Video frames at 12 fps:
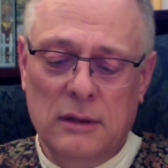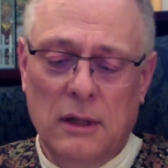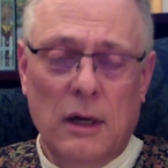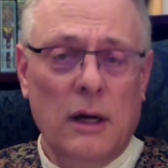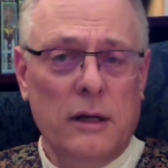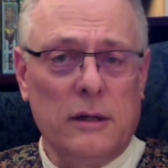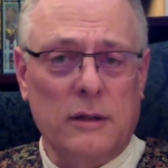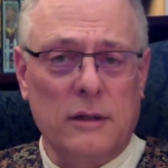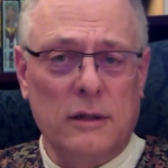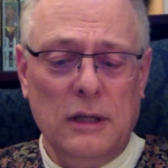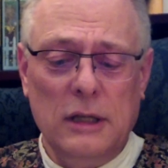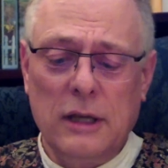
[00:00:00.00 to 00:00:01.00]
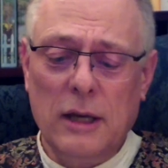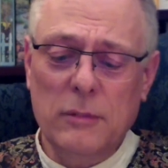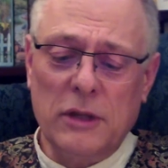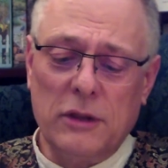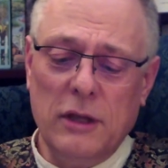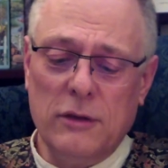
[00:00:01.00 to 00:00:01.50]
Hark, it
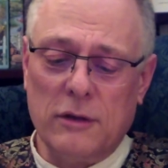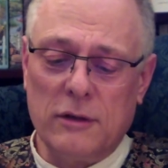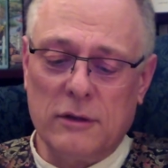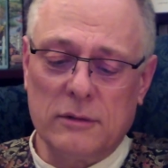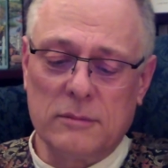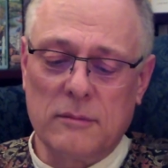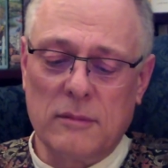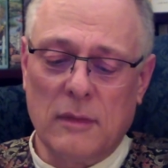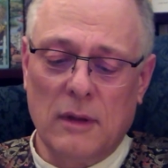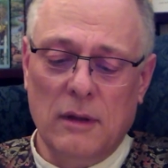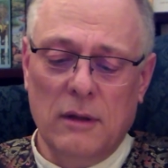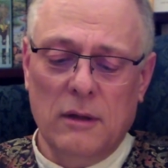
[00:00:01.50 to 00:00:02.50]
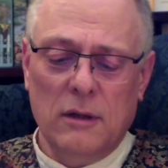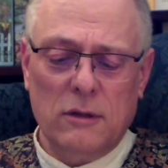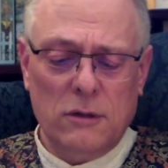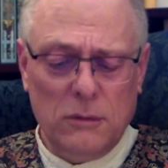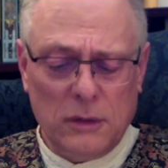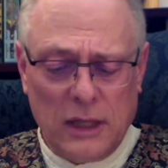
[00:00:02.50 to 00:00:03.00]
cometh hither.
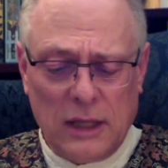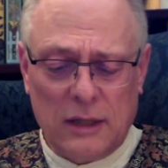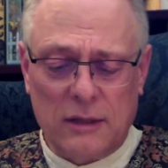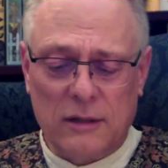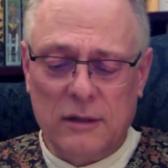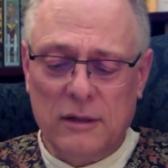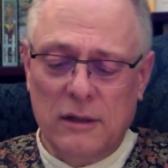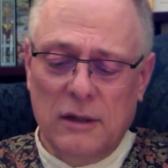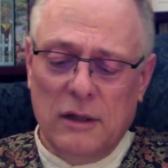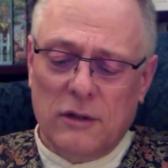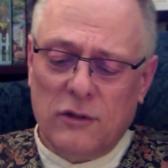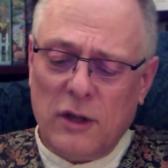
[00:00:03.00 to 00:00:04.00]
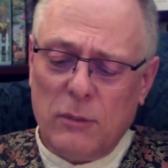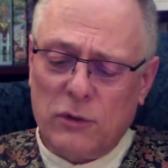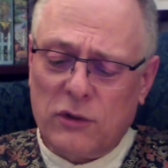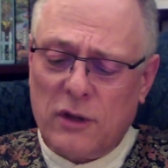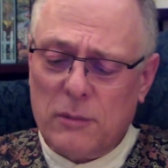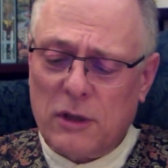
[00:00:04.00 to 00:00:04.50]
True again. The step was
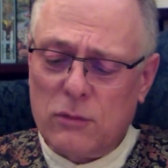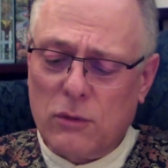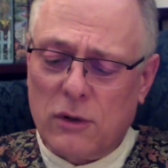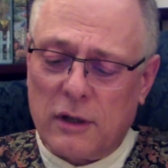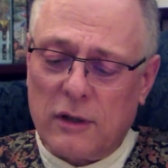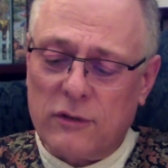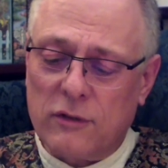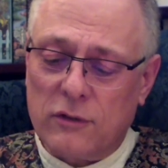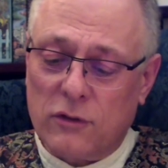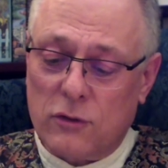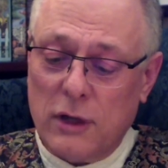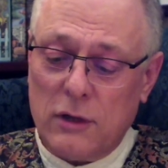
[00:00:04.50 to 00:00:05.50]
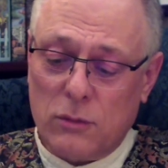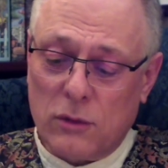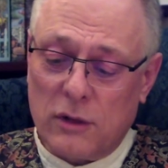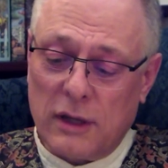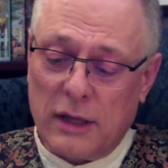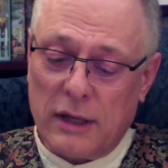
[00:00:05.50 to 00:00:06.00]
coming toward us, straight
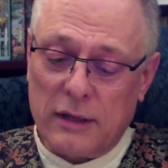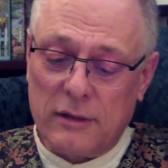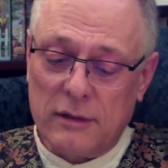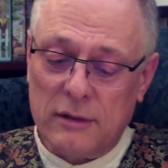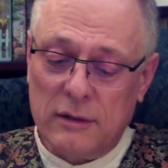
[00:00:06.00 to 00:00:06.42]
toward the hut.